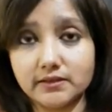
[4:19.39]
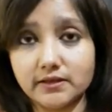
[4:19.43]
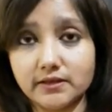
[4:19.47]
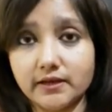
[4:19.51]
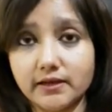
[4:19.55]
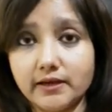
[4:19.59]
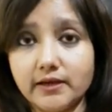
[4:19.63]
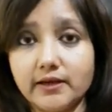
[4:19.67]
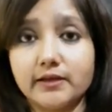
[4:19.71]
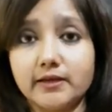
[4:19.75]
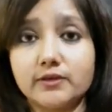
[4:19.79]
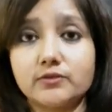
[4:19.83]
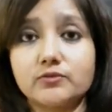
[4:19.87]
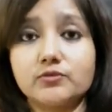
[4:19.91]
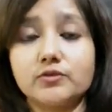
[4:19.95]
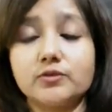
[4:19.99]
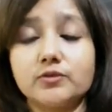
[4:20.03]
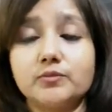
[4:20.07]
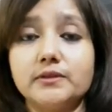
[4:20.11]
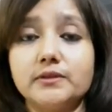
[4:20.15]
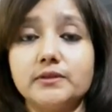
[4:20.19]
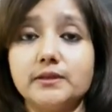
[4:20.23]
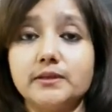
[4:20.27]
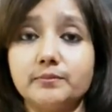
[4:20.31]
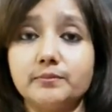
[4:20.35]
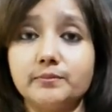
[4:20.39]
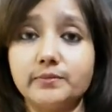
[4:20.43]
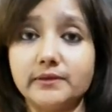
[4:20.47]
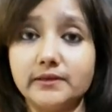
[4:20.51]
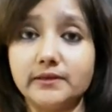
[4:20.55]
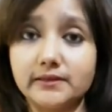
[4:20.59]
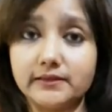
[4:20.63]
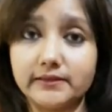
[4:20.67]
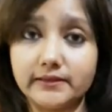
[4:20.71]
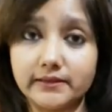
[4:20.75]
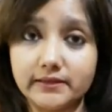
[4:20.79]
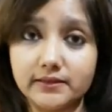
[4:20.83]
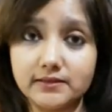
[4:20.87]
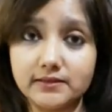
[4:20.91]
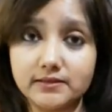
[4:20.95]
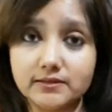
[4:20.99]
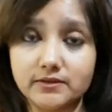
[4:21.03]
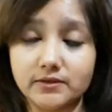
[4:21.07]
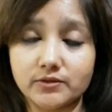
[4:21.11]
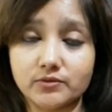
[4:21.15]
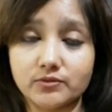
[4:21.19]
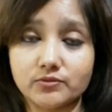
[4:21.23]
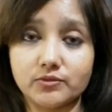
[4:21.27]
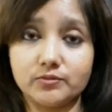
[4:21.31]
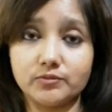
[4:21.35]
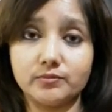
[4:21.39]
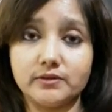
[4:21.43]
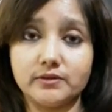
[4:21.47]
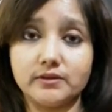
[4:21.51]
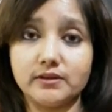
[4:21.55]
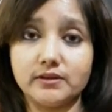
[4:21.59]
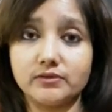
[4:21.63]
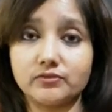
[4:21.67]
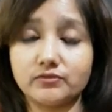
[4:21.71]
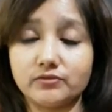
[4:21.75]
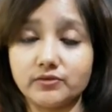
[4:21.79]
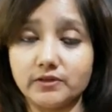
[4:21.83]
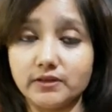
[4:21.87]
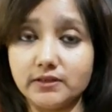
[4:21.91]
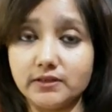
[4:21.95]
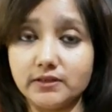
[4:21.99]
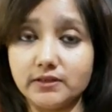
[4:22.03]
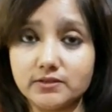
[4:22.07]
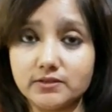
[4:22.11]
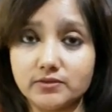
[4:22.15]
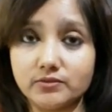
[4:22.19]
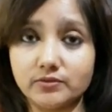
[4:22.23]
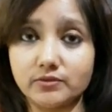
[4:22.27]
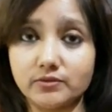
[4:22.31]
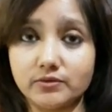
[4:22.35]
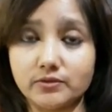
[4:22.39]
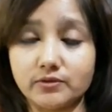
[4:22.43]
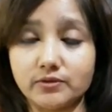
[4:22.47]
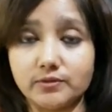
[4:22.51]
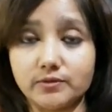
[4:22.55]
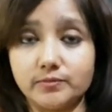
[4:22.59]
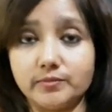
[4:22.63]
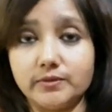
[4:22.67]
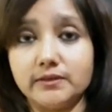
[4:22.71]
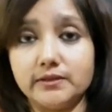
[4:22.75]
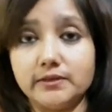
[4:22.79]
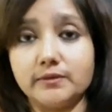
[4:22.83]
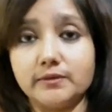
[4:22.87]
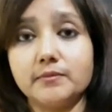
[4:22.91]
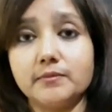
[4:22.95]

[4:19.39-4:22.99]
it could be the buildings, it could be the trees, it could be the